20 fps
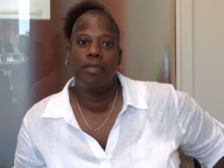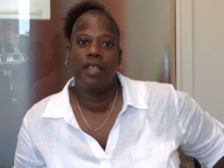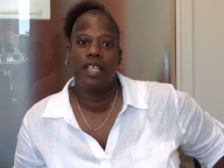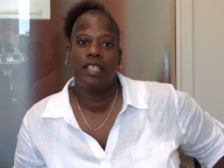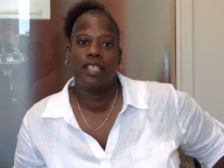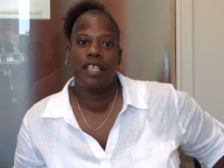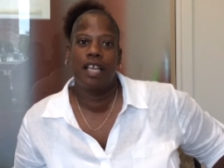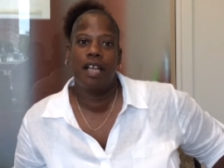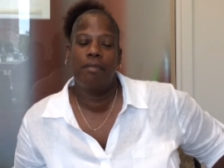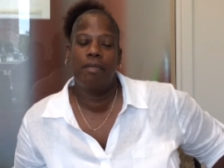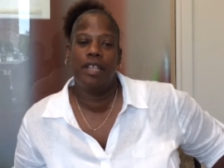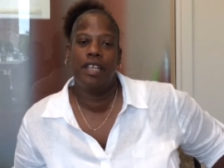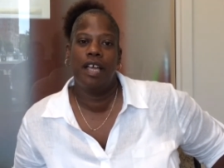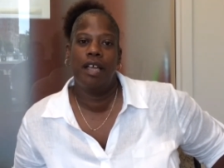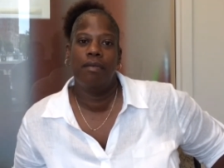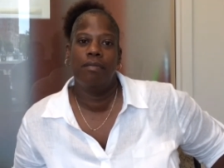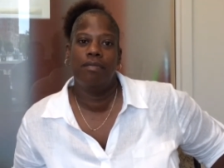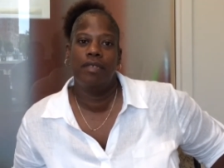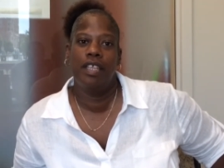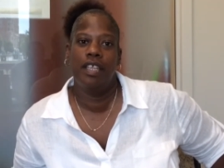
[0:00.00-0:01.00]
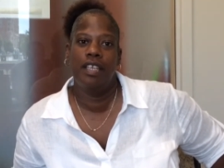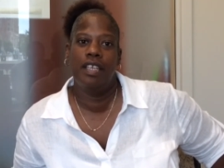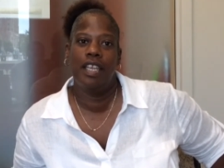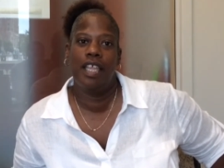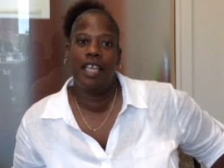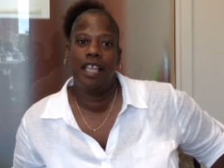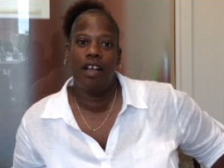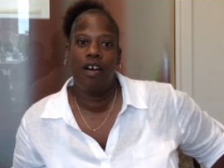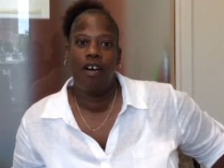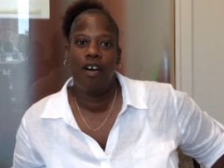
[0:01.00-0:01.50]
that's coming up in
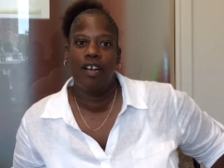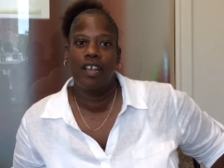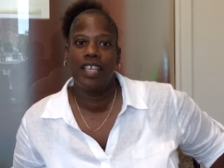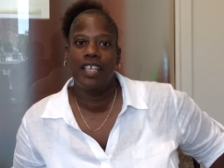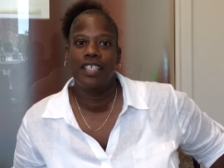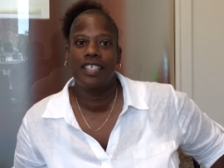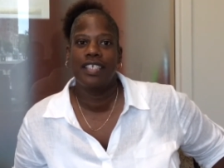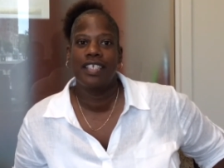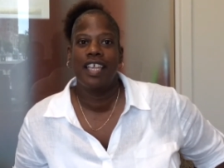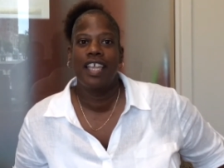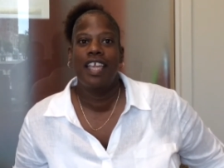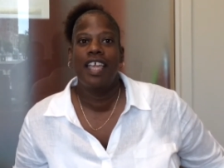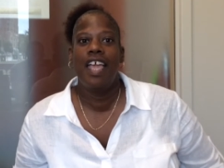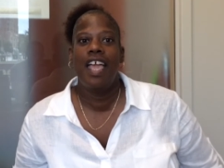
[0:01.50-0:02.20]
late August.